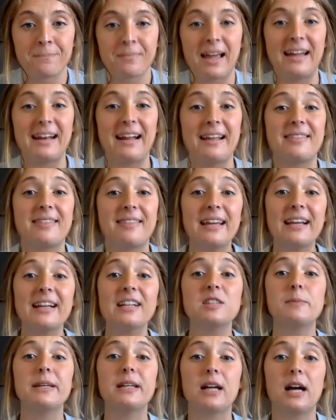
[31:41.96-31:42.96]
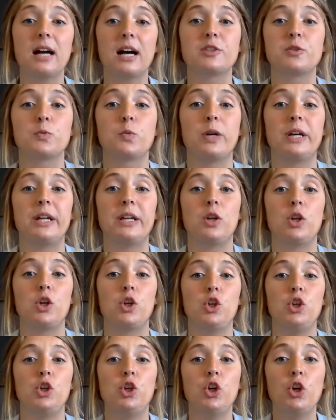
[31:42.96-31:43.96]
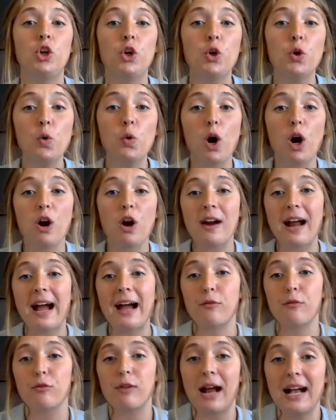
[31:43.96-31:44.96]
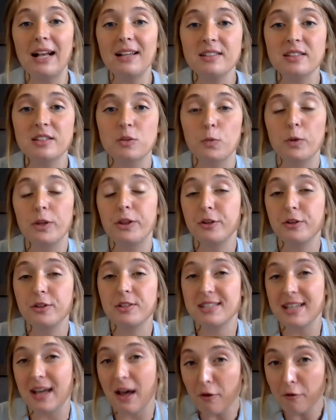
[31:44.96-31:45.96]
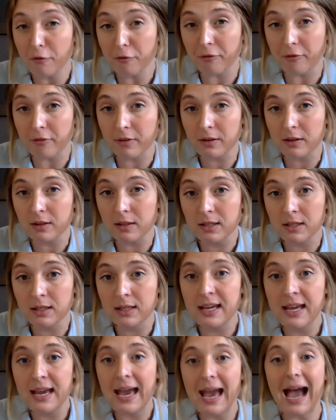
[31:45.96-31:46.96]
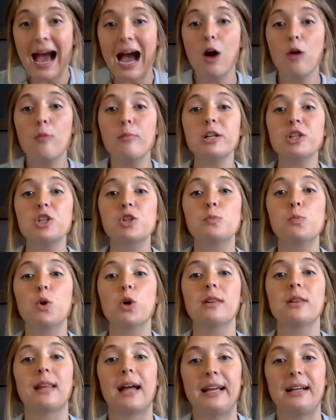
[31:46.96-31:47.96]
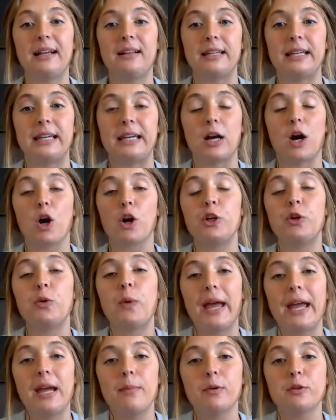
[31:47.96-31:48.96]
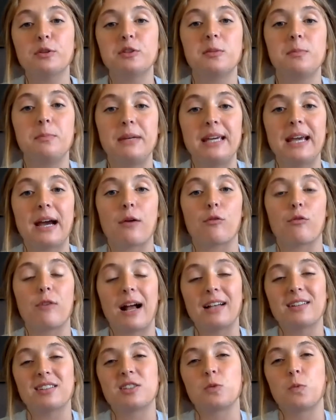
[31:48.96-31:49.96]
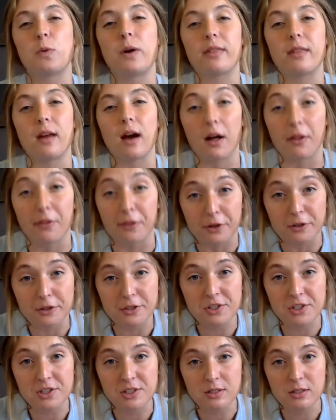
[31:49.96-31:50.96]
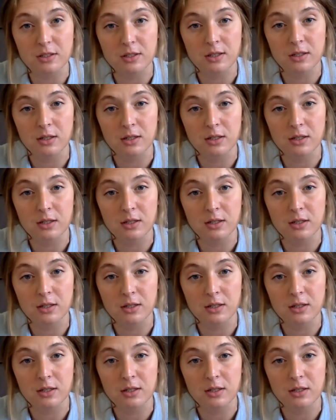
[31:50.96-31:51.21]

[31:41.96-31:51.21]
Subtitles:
And I think it's because when you are at rest with yourself, how much more likely are you able to be at rest with others?